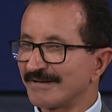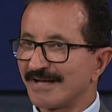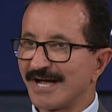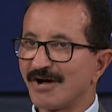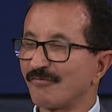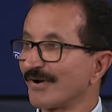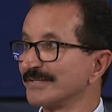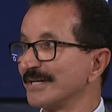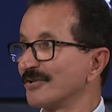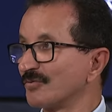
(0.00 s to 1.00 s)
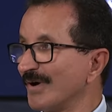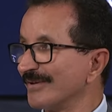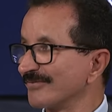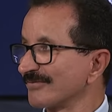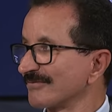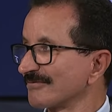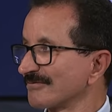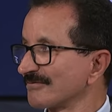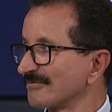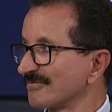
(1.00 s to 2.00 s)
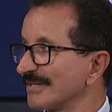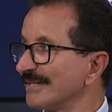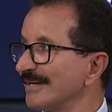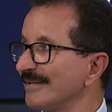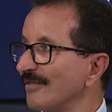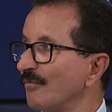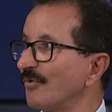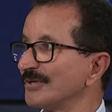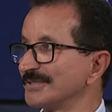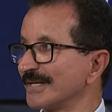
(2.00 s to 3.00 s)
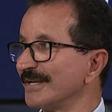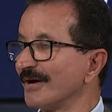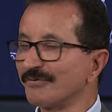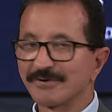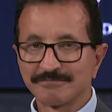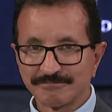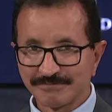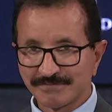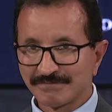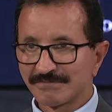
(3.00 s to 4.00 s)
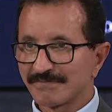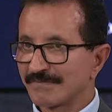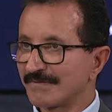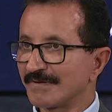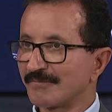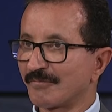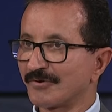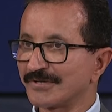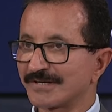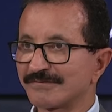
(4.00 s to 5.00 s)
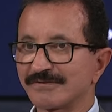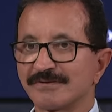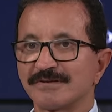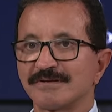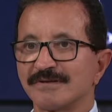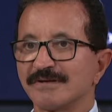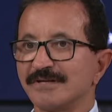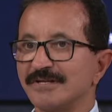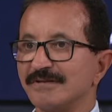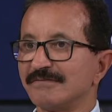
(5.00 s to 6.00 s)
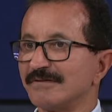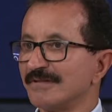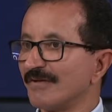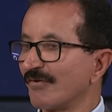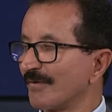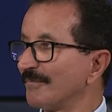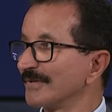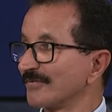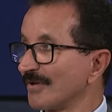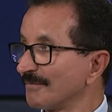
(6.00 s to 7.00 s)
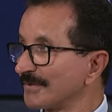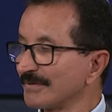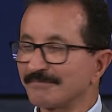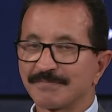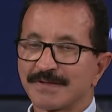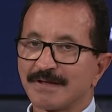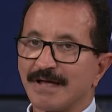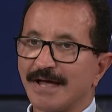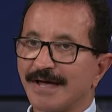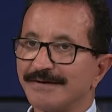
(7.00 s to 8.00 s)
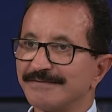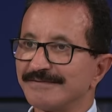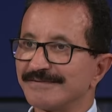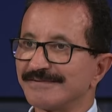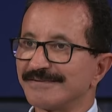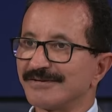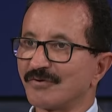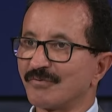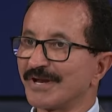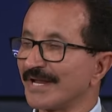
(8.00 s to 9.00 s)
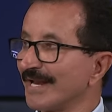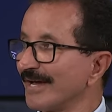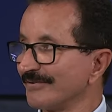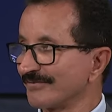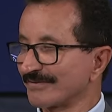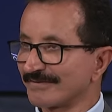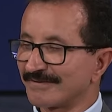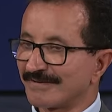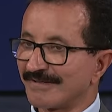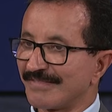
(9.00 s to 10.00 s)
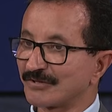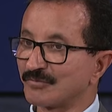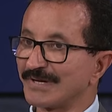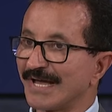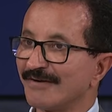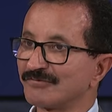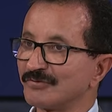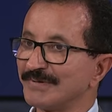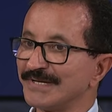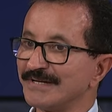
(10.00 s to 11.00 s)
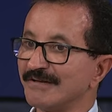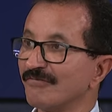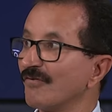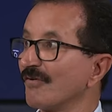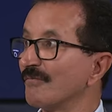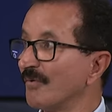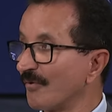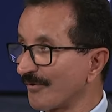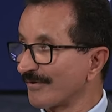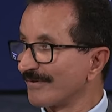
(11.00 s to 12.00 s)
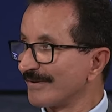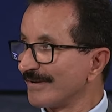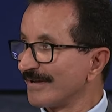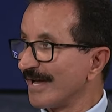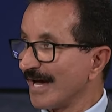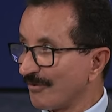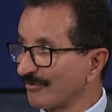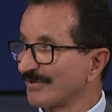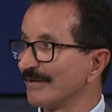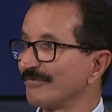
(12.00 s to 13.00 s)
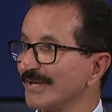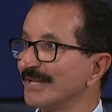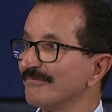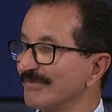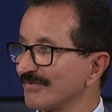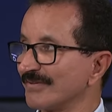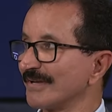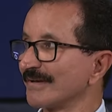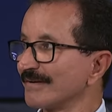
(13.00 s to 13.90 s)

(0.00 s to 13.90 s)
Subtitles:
how fragile it was. Suddenly the world shut down, project development stopped. And we realize that we have to be involved more ourselves in investing.